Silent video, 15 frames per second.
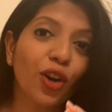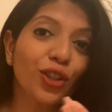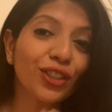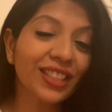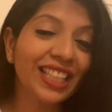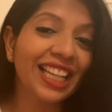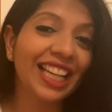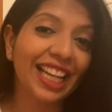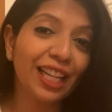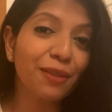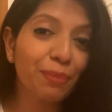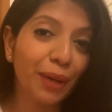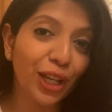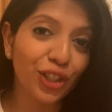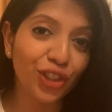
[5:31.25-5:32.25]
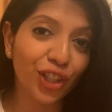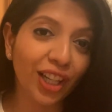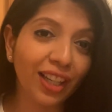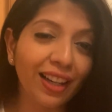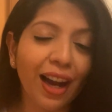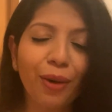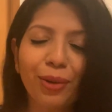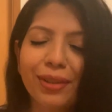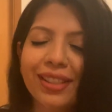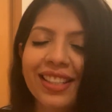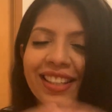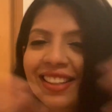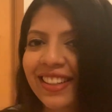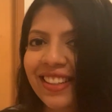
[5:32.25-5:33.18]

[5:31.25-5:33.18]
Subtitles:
or see in Beijing, I would